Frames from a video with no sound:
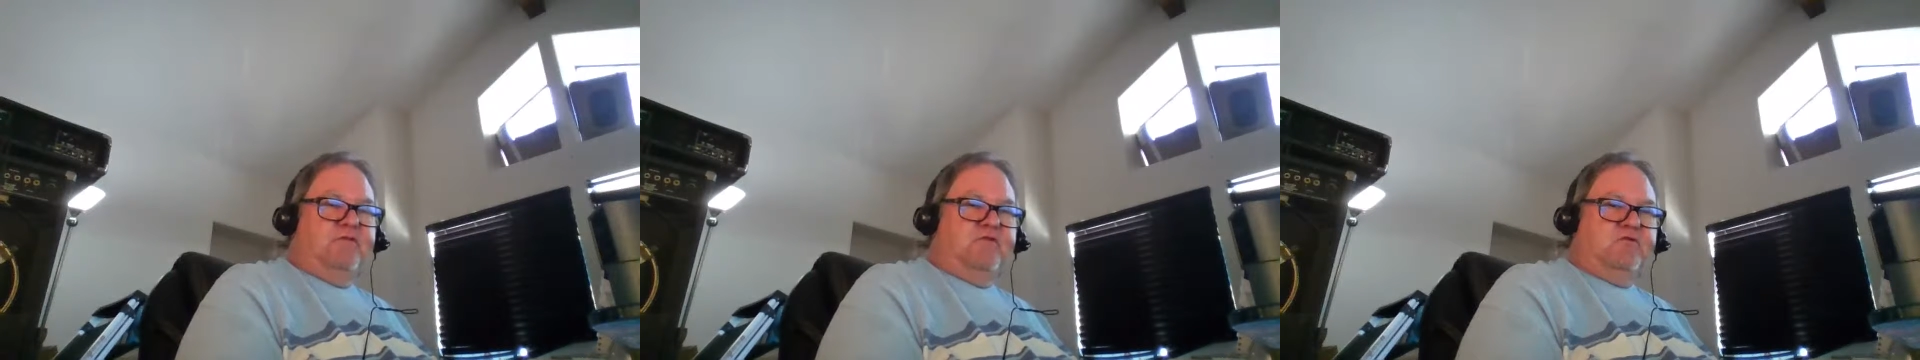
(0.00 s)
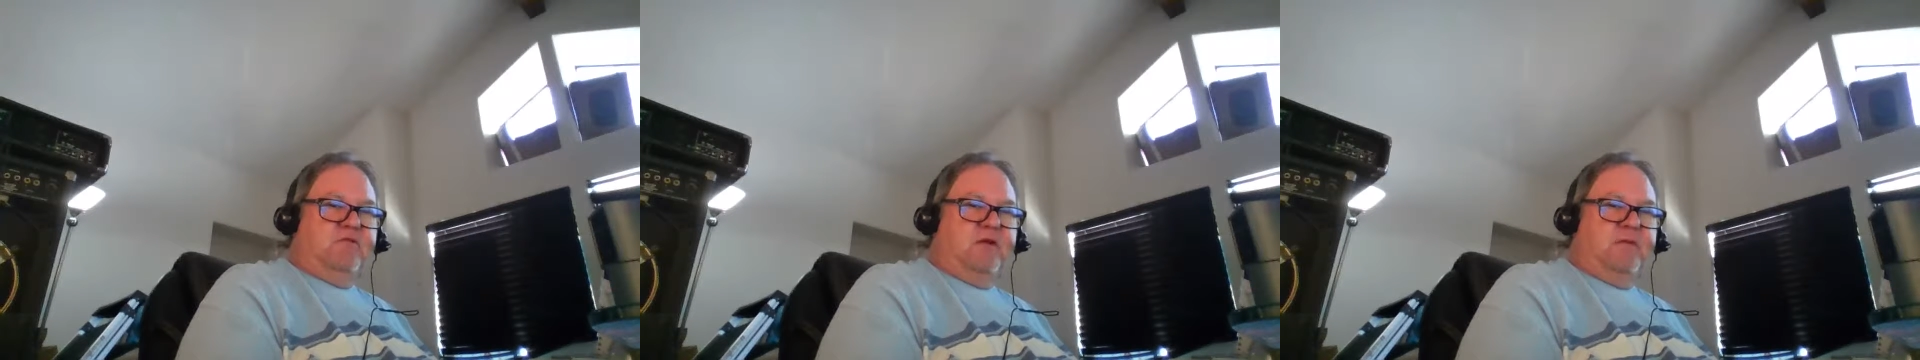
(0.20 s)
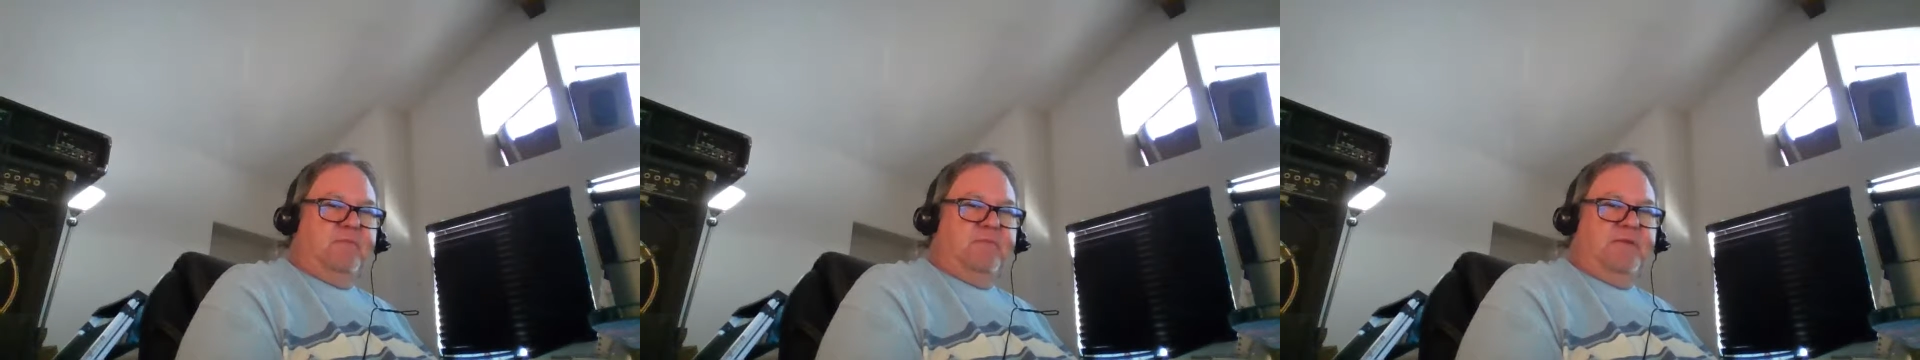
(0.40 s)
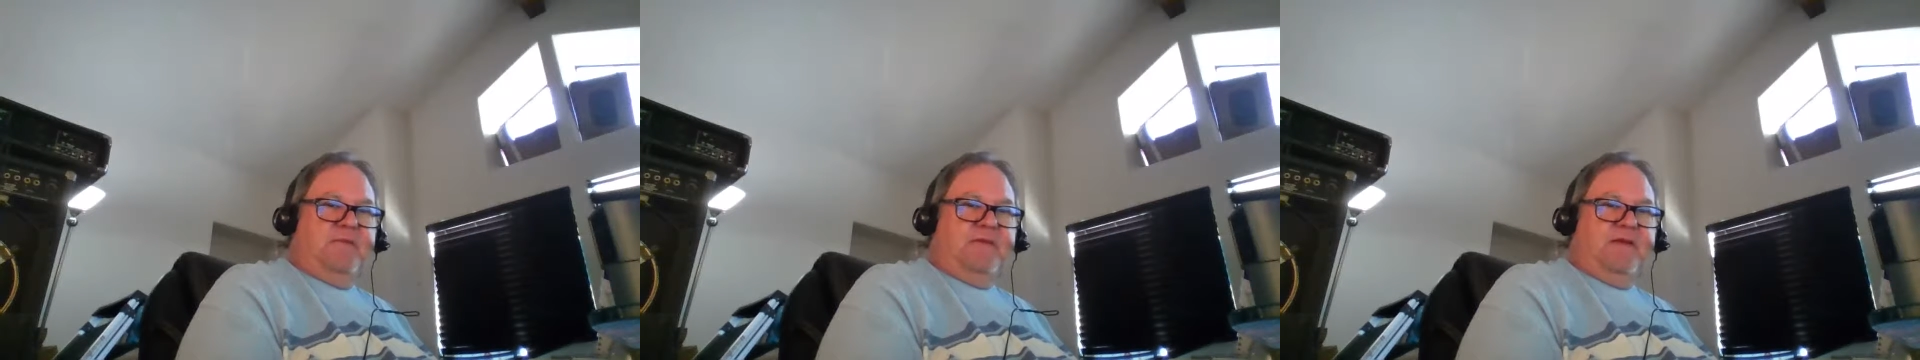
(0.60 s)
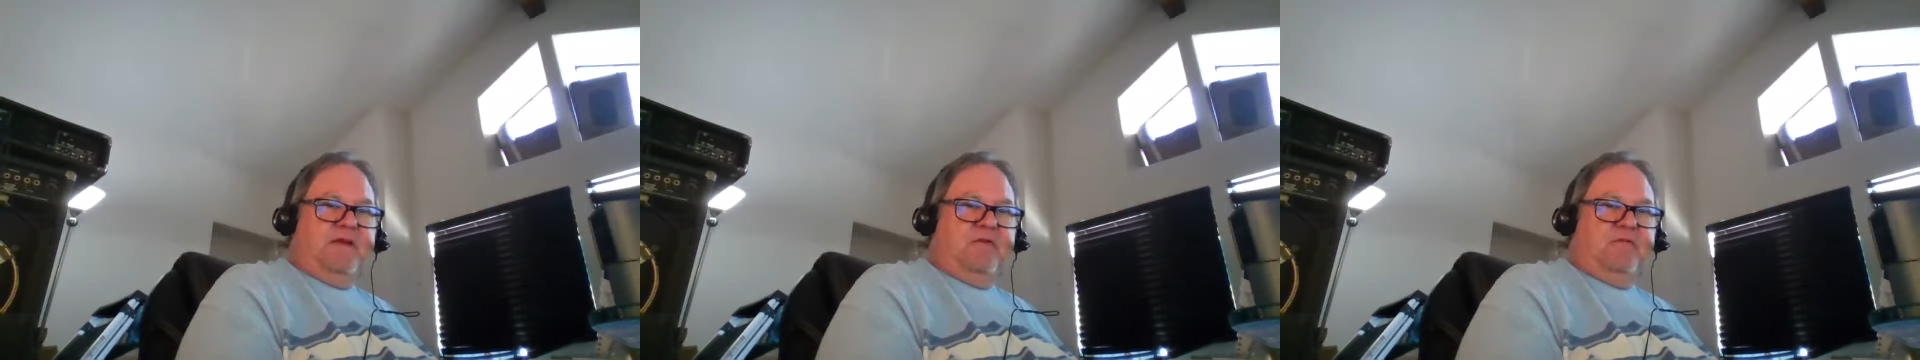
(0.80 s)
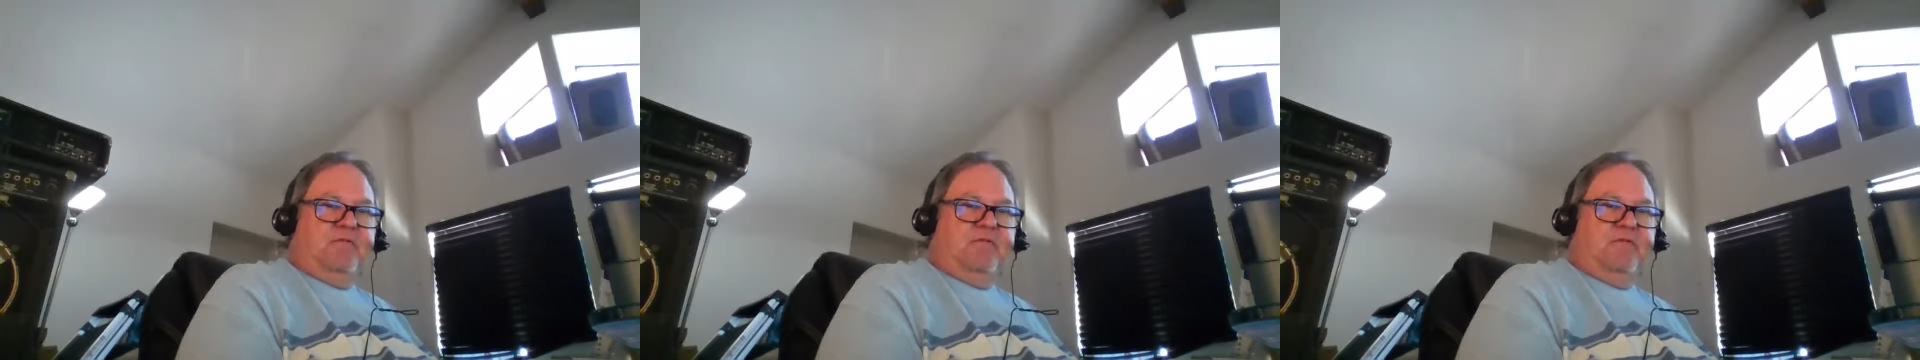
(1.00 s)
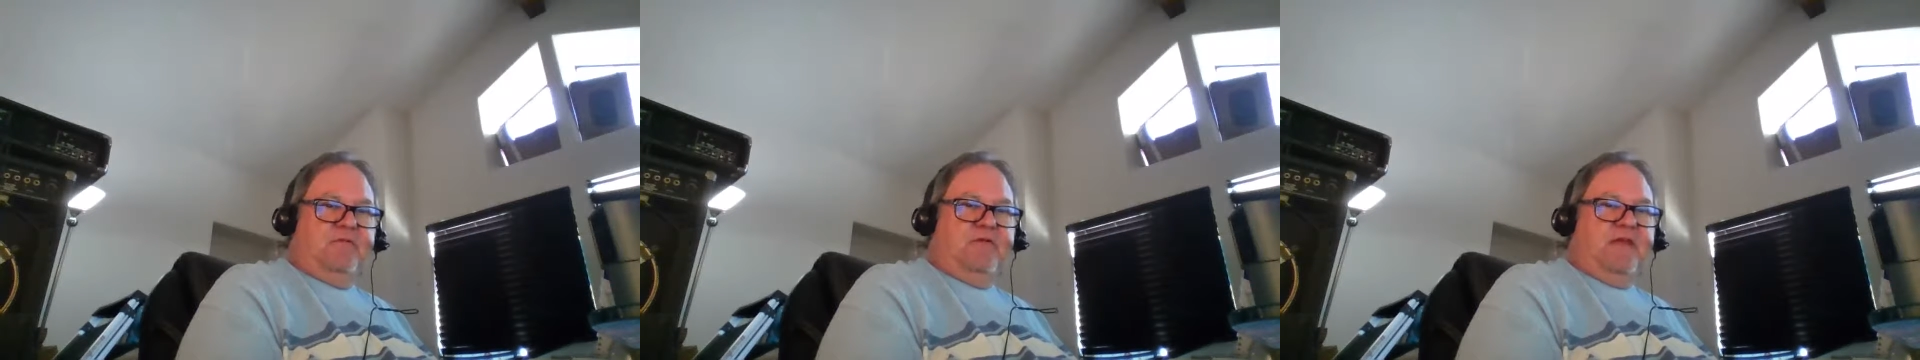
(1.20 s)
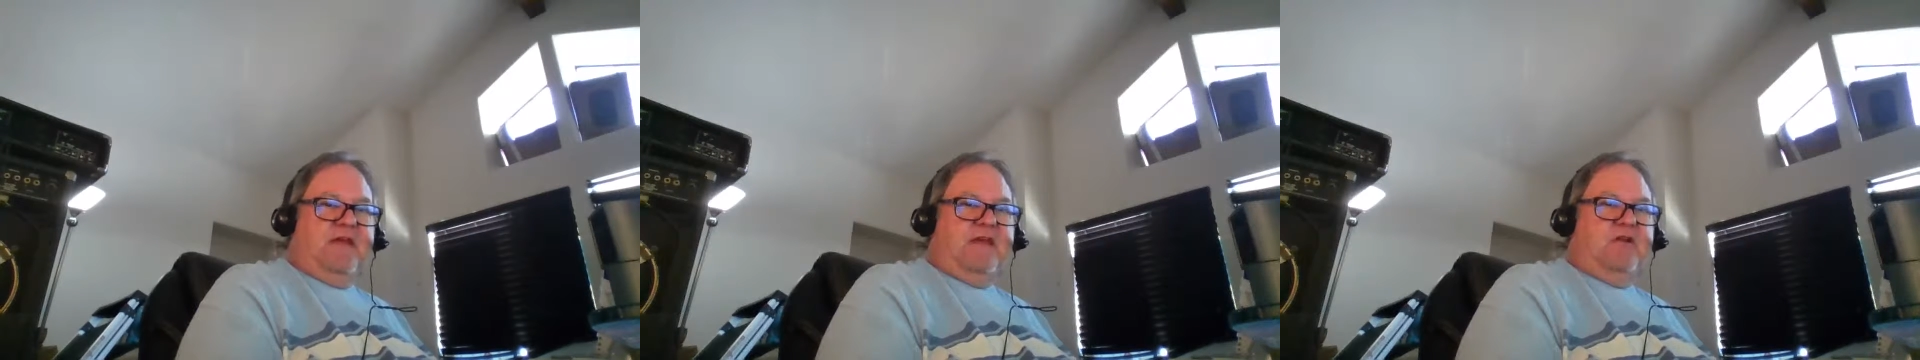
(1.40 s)
for Trump that they don't
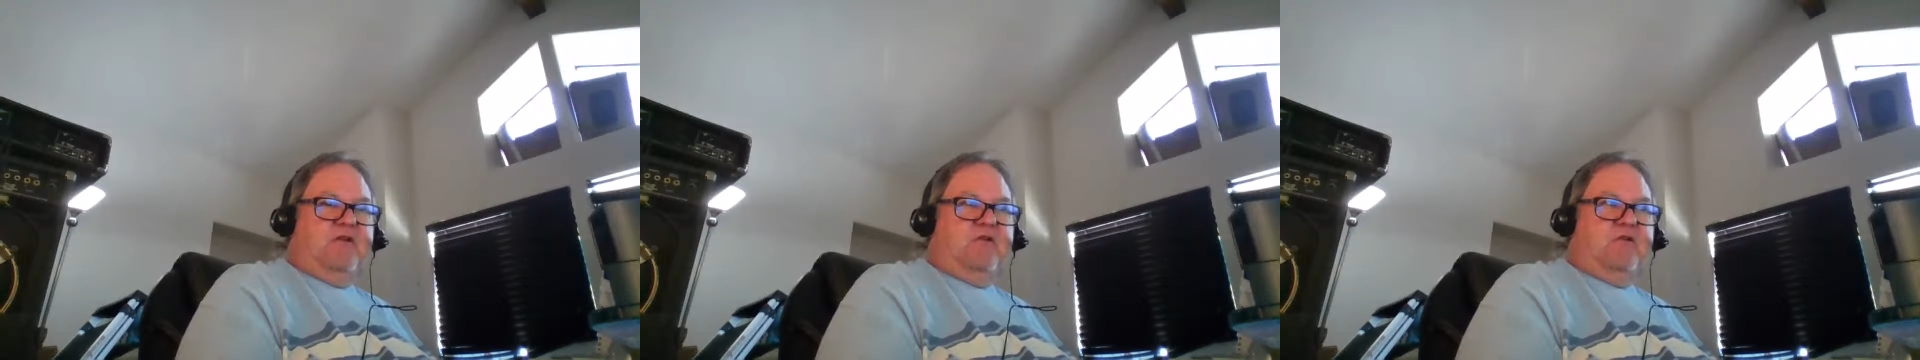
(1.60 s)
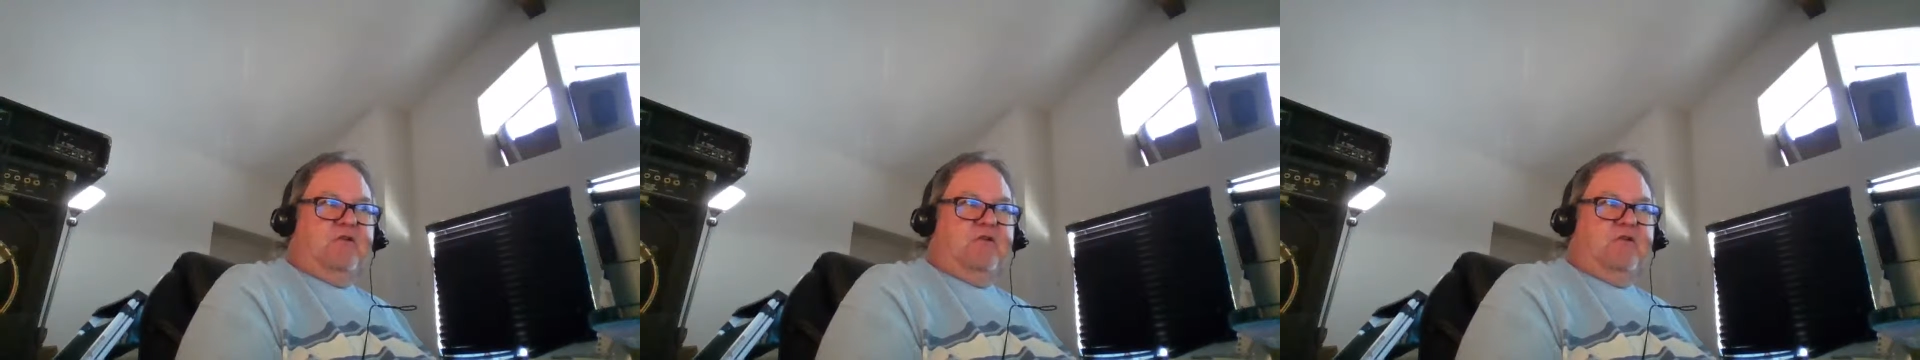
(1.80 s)
think